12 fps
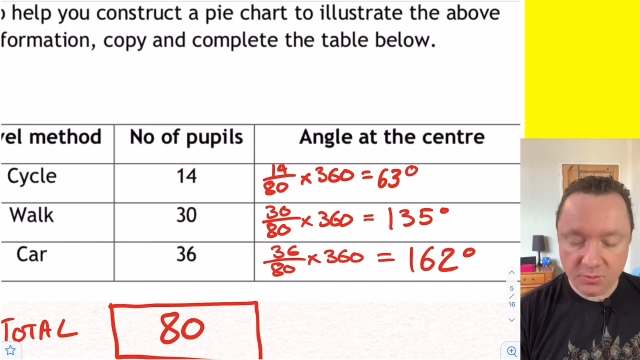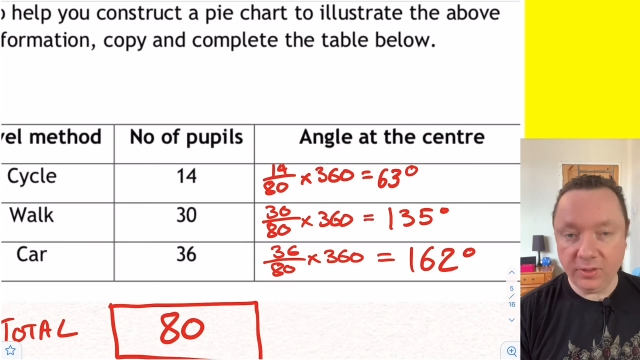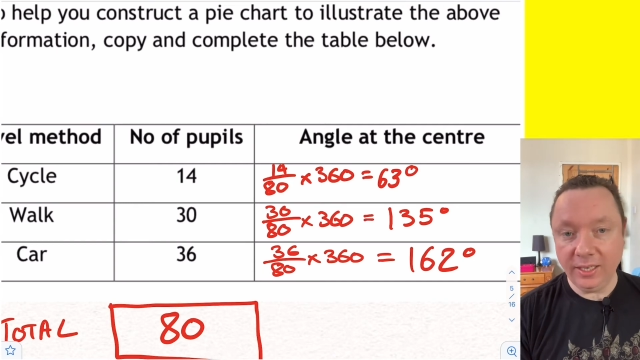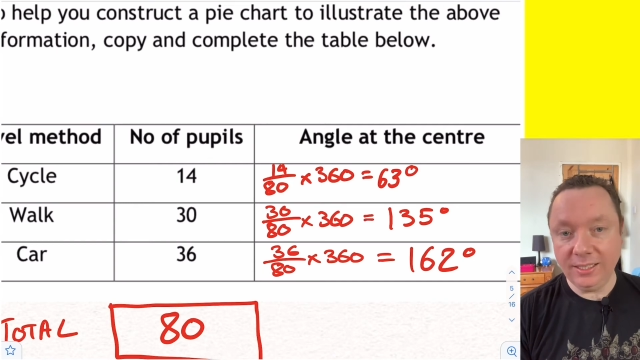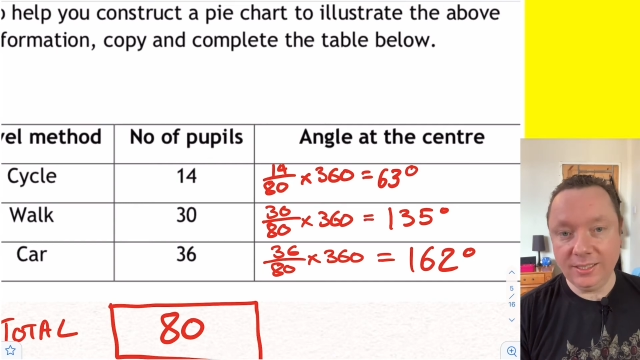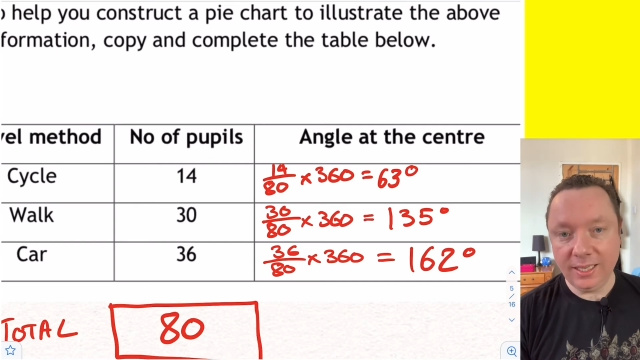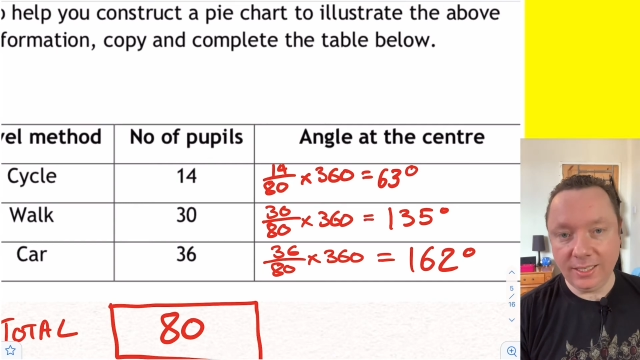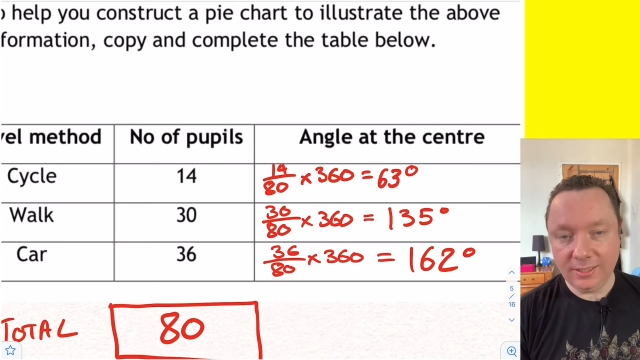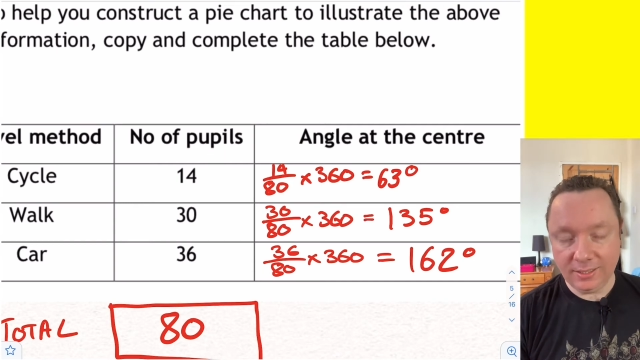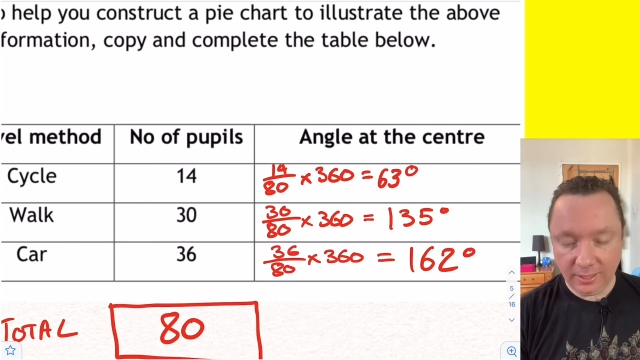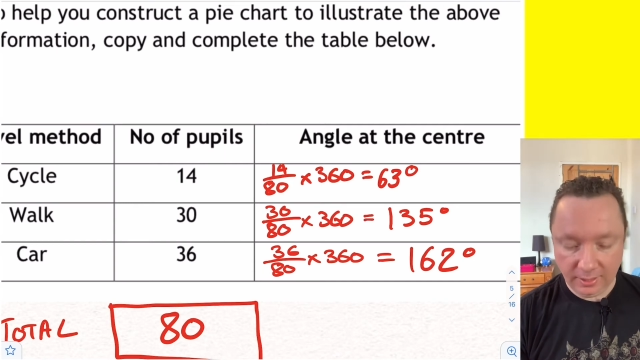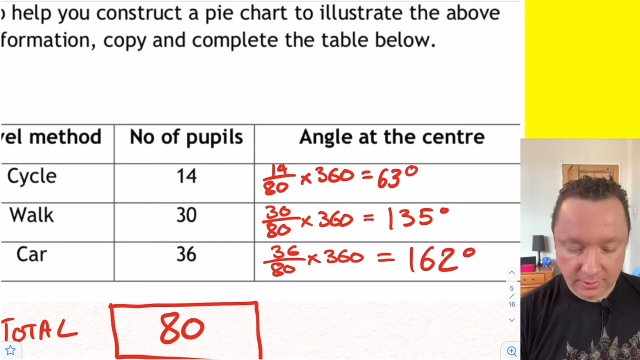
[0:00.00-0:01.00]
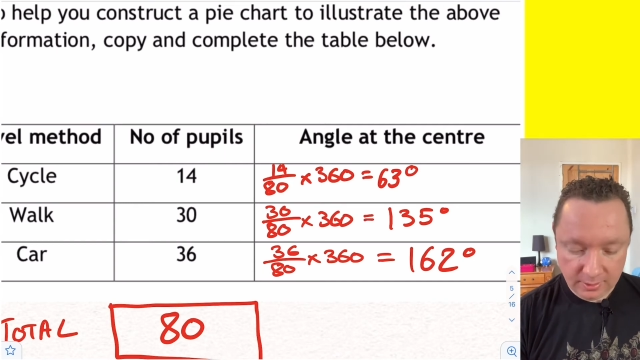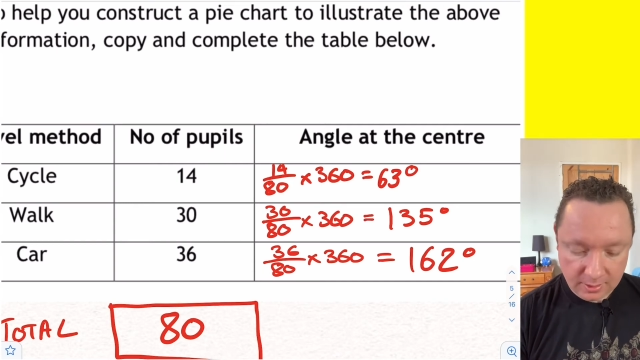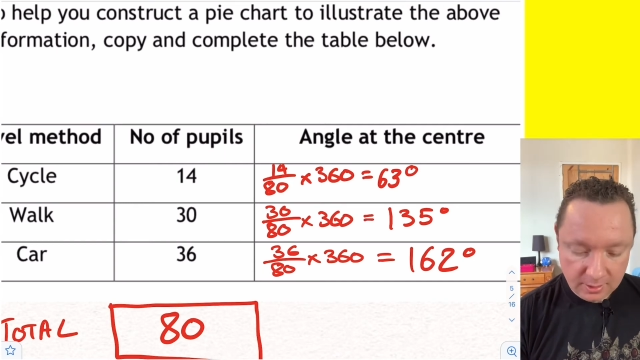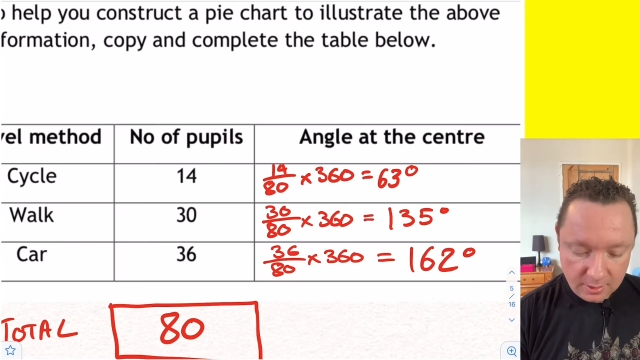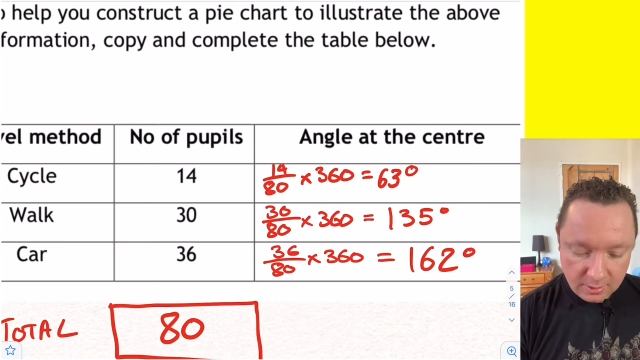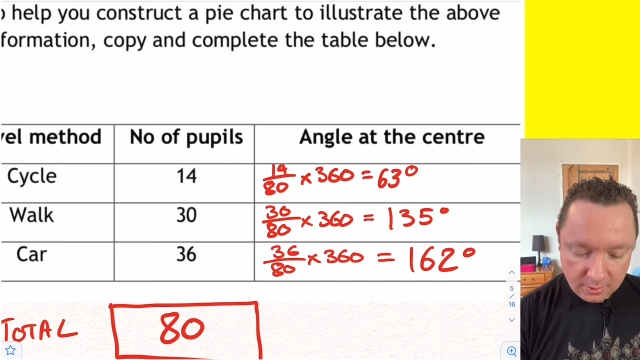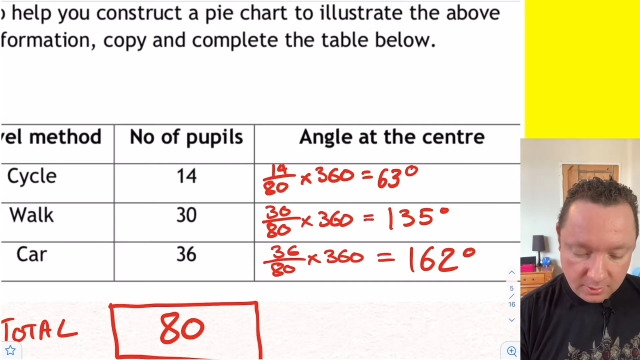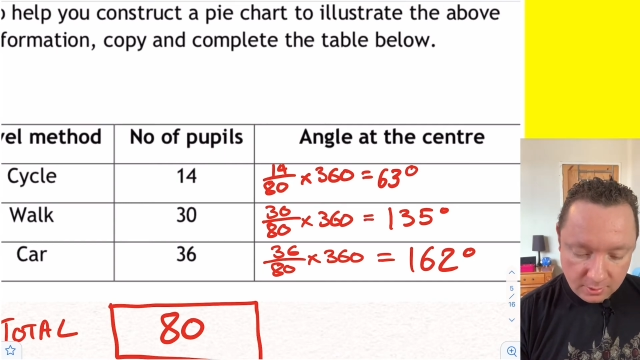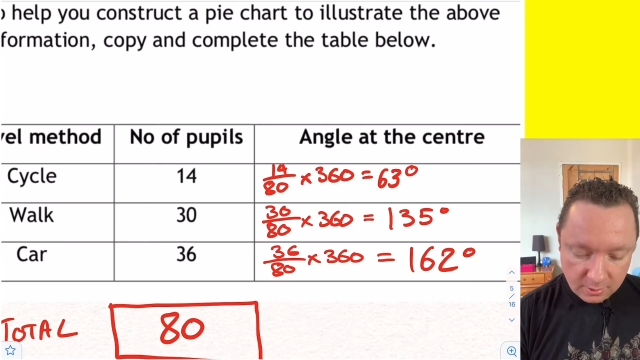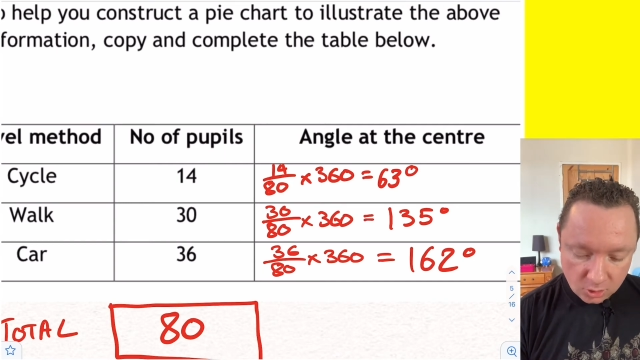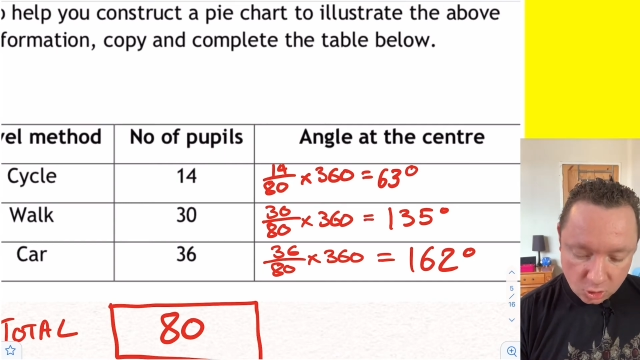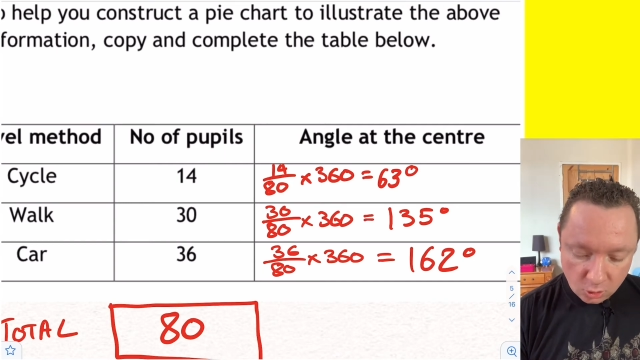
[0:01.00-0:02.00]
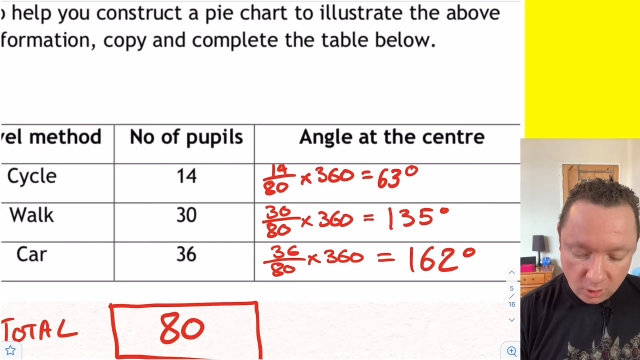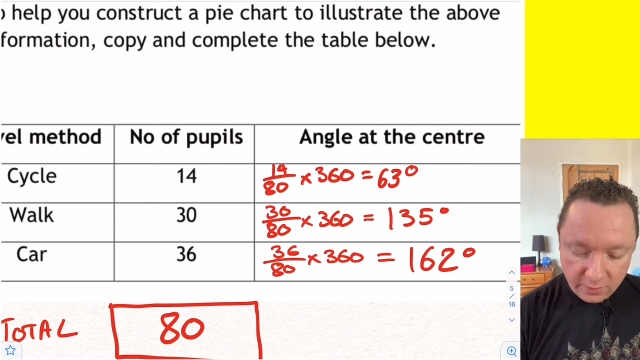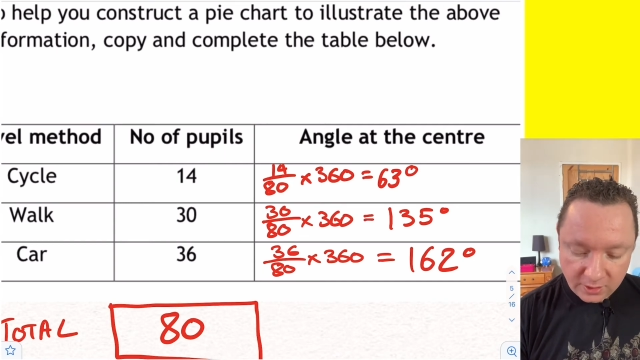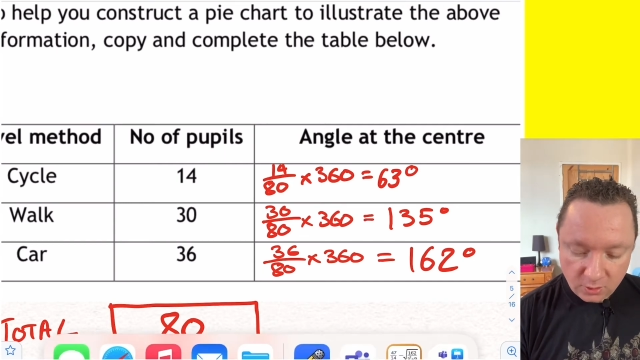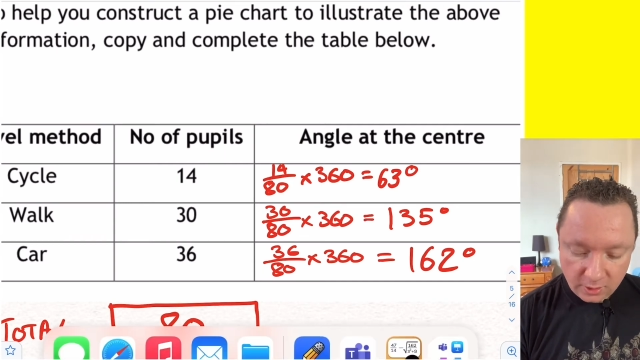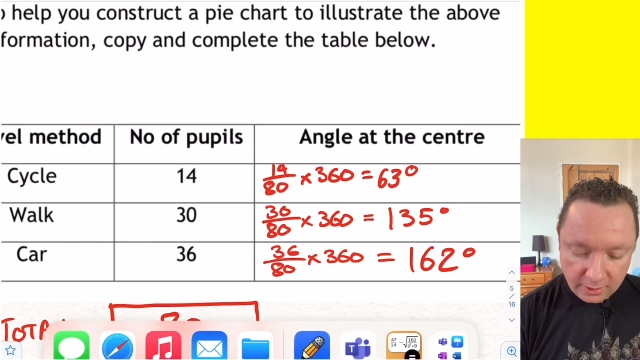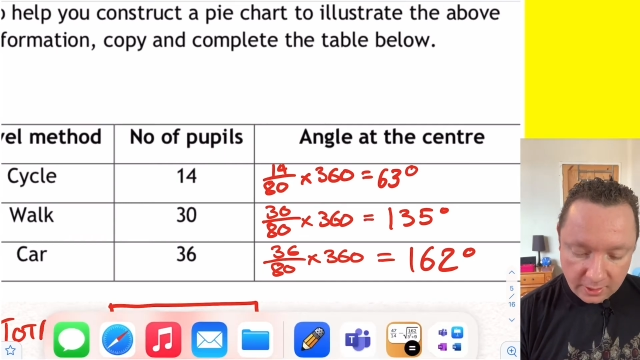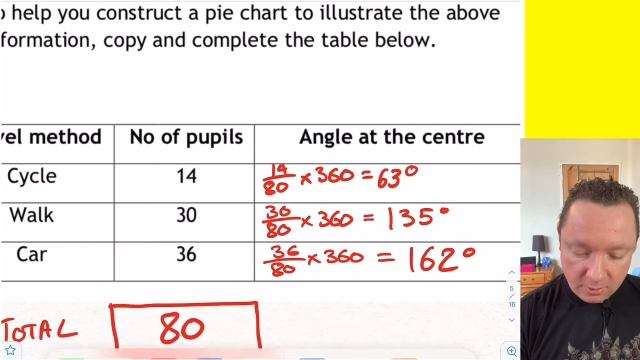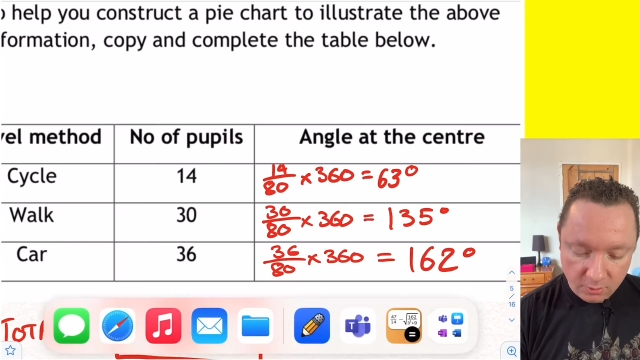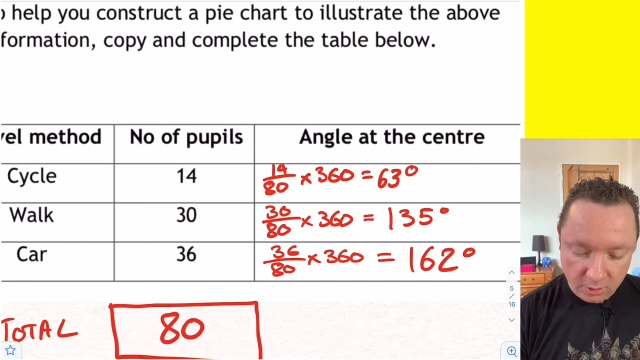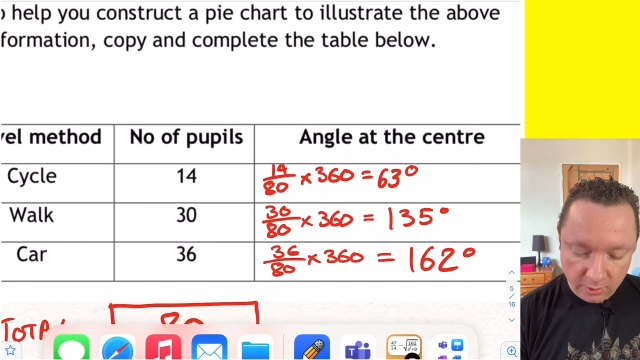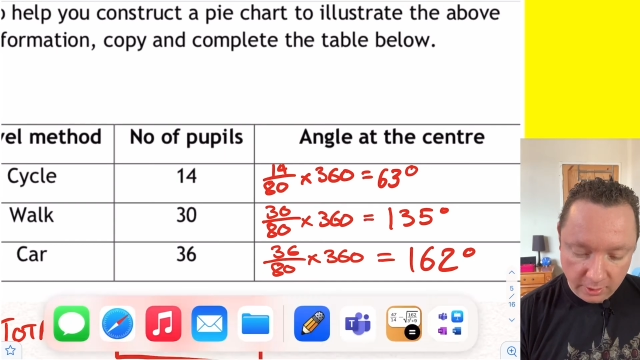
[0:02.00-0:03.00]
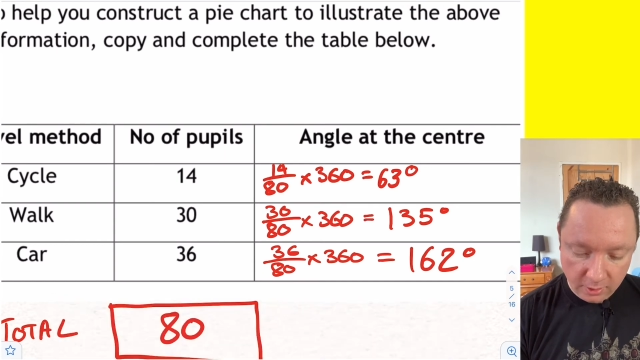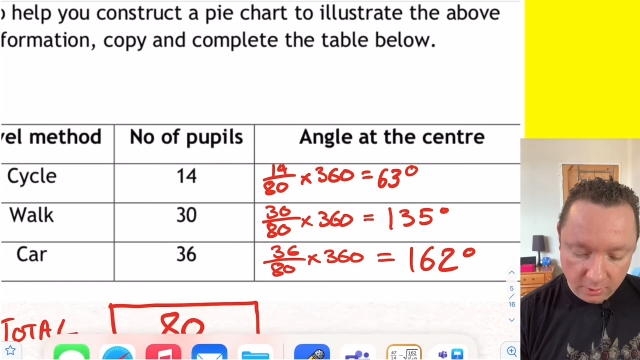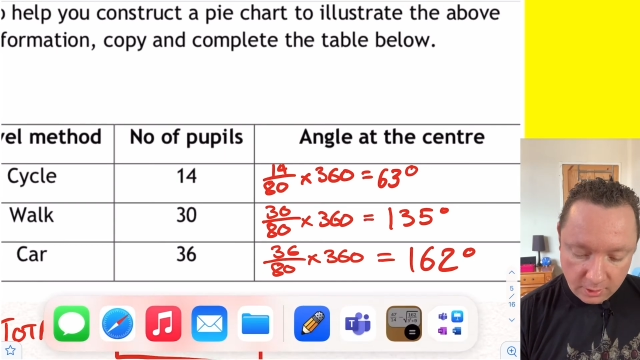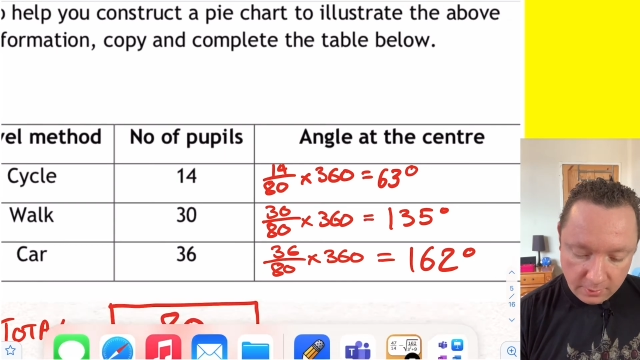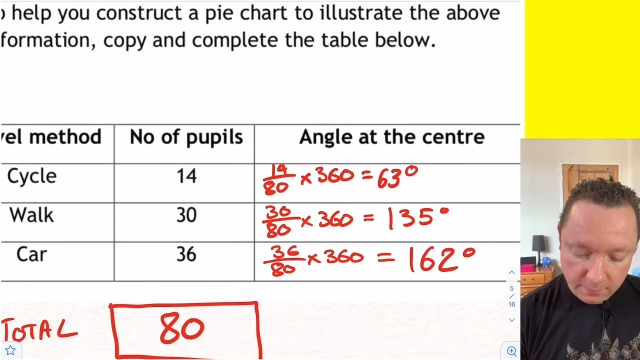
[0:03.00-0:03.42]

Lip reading: 360. Show you this on a calculator, right?